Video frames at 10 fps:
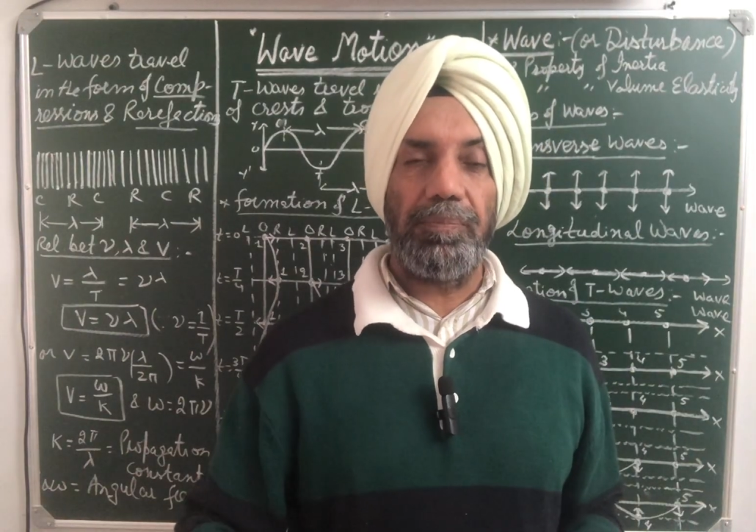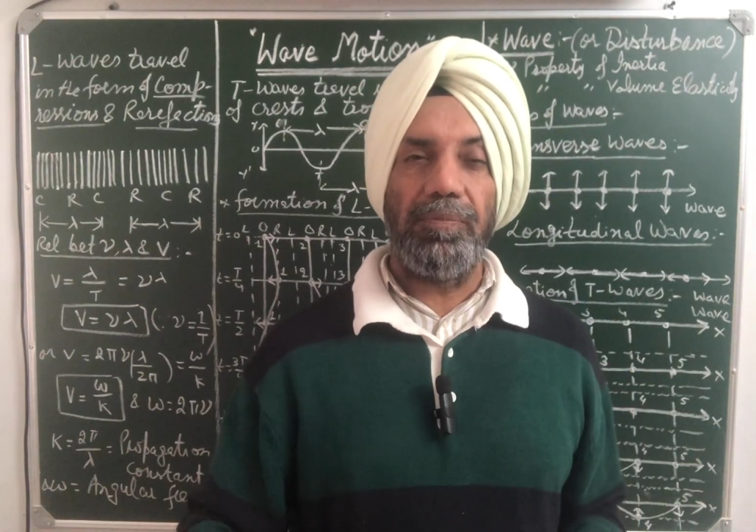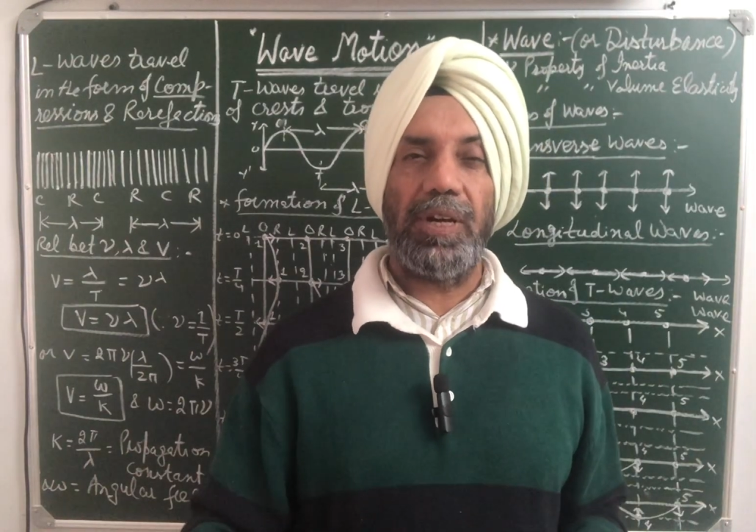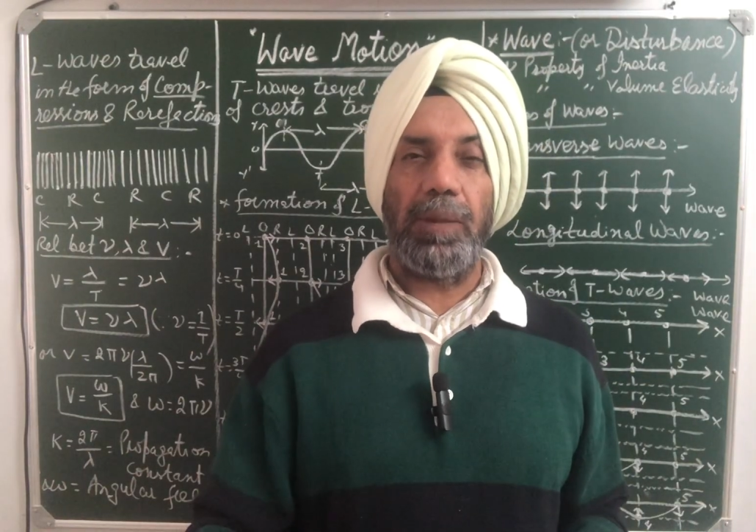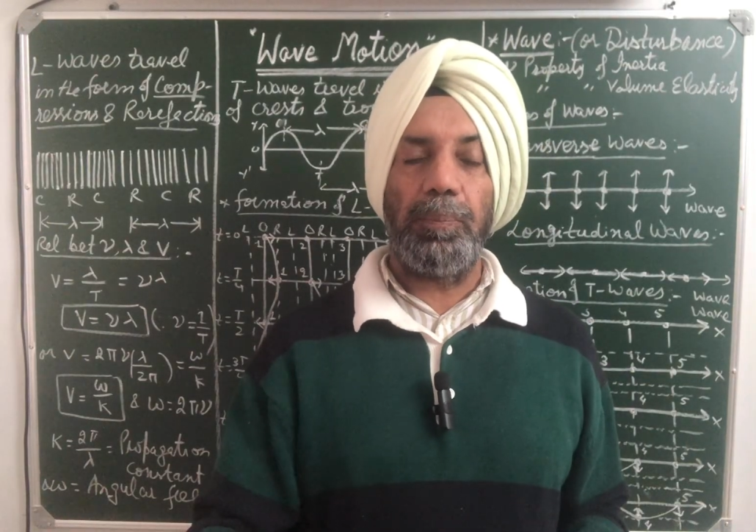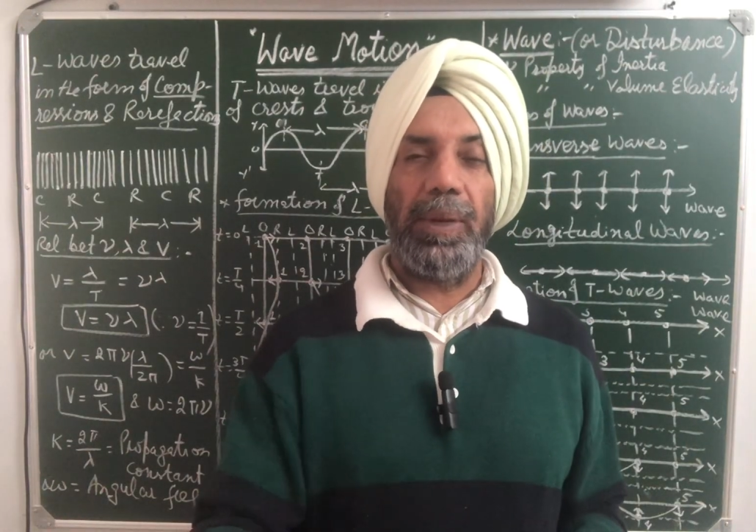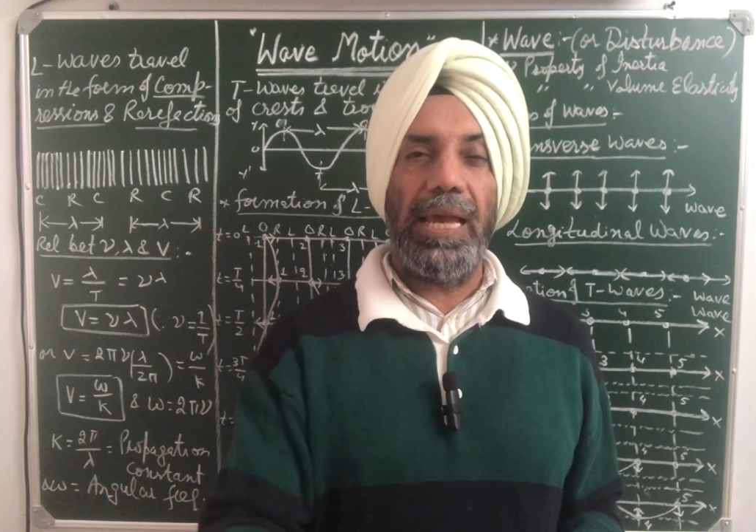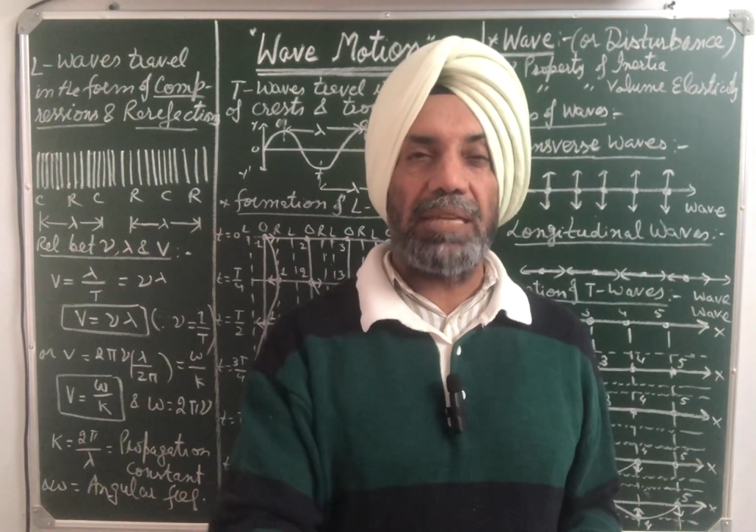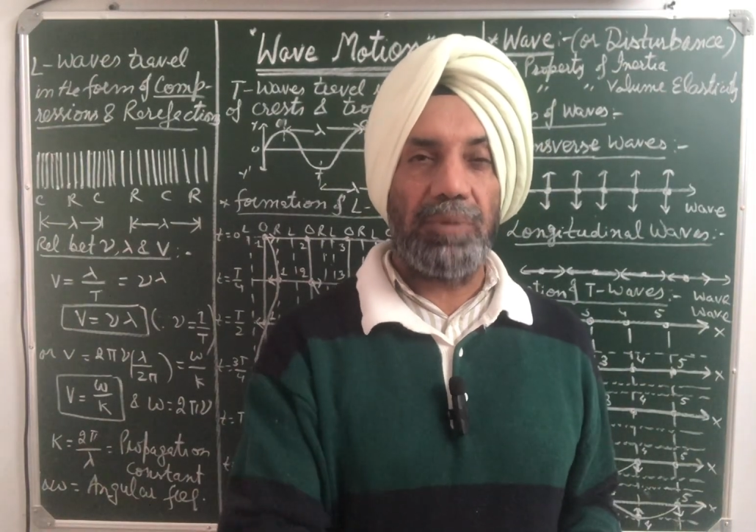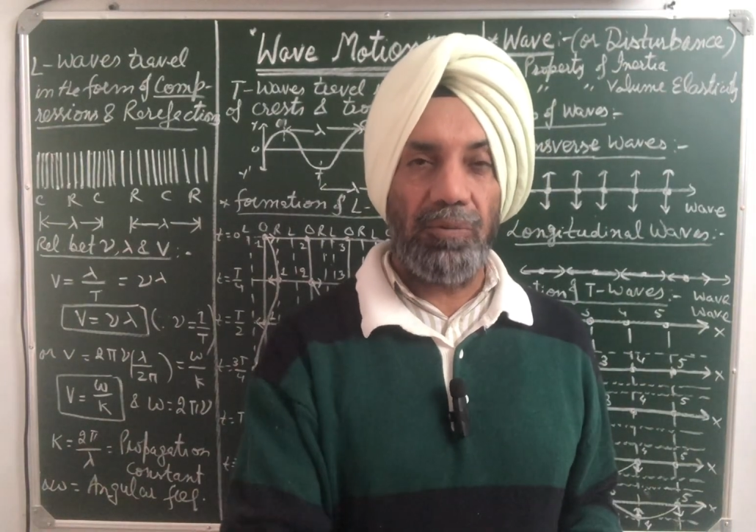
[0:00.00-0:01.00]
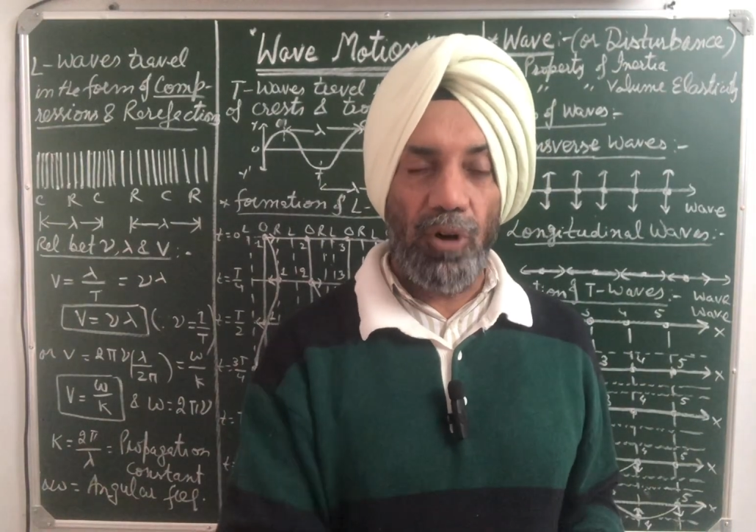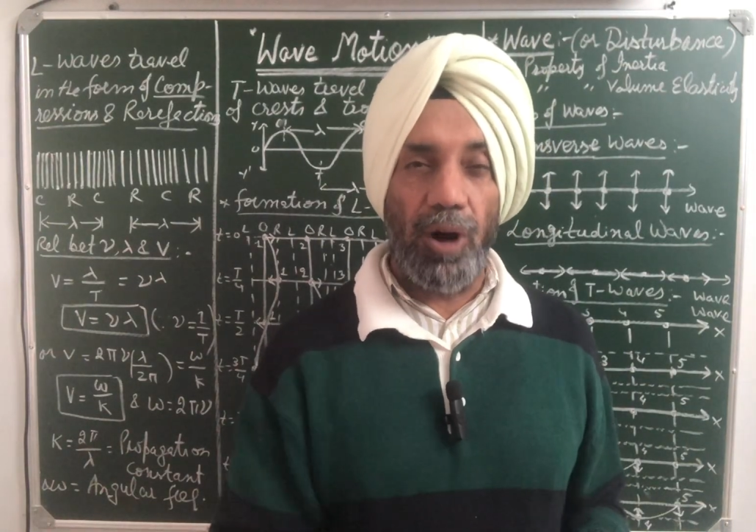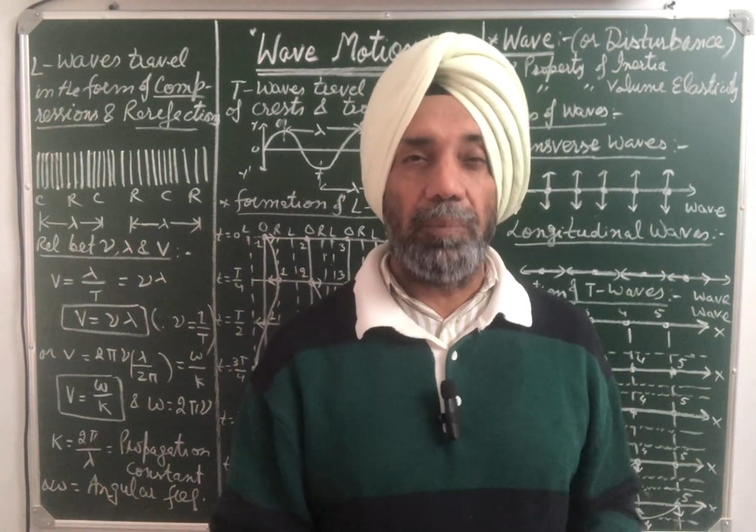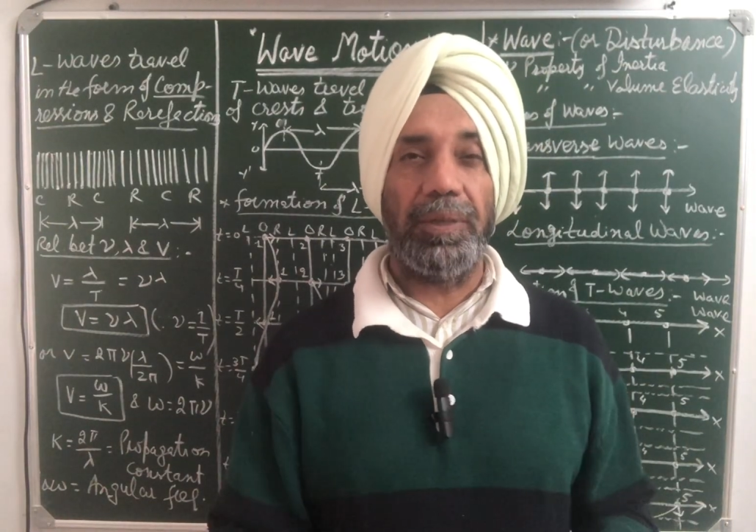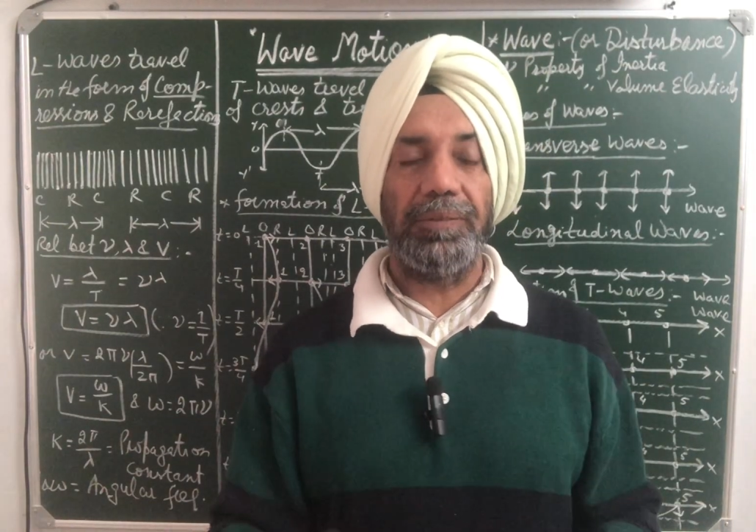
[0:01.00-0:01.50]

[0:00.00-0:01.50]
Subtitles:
where ripple has been formed,